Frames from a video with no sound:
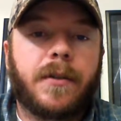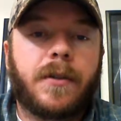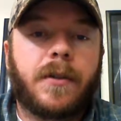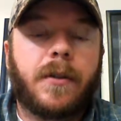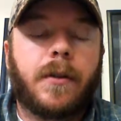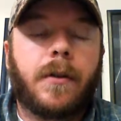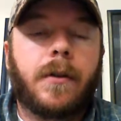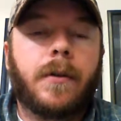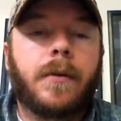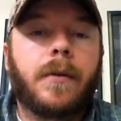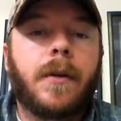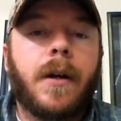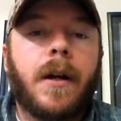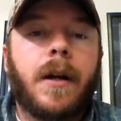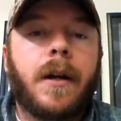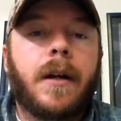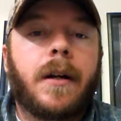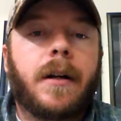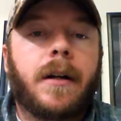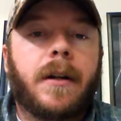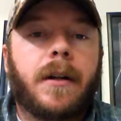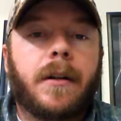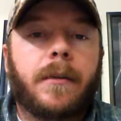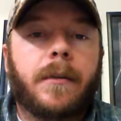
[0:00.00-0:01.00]
So
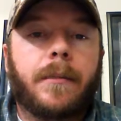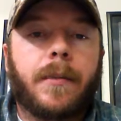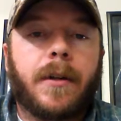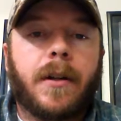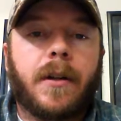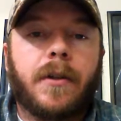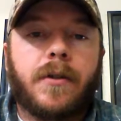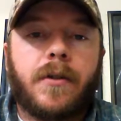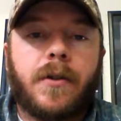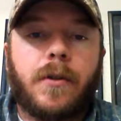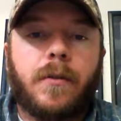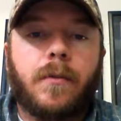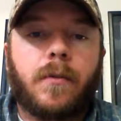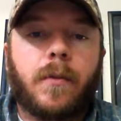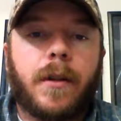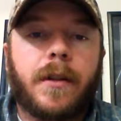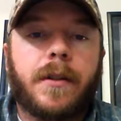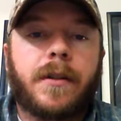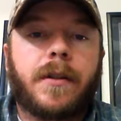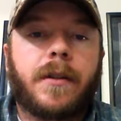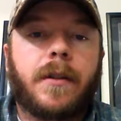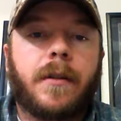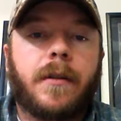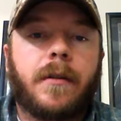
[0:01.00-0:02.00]
because you
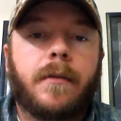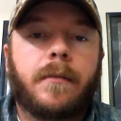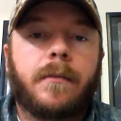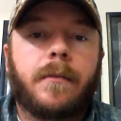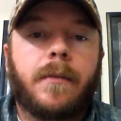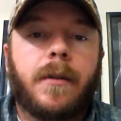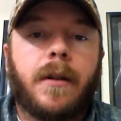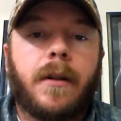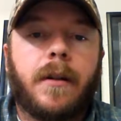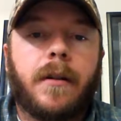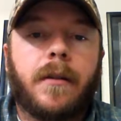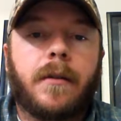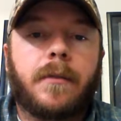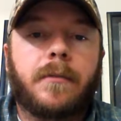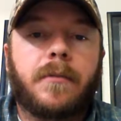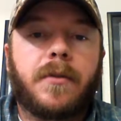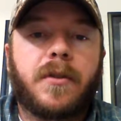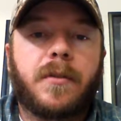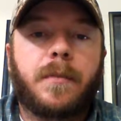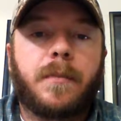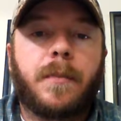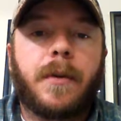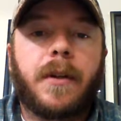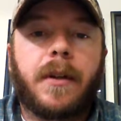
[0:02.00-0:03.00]
risk
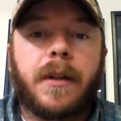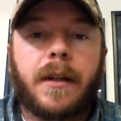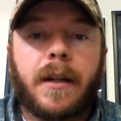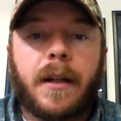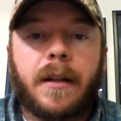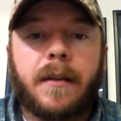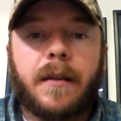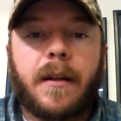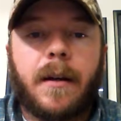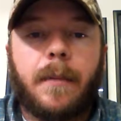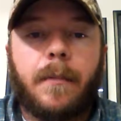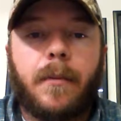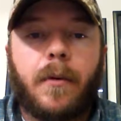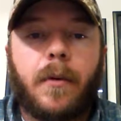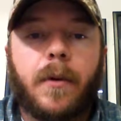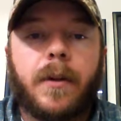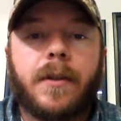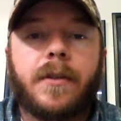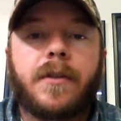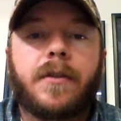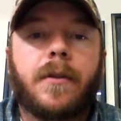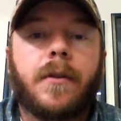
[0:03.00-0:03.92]
spilling at that point.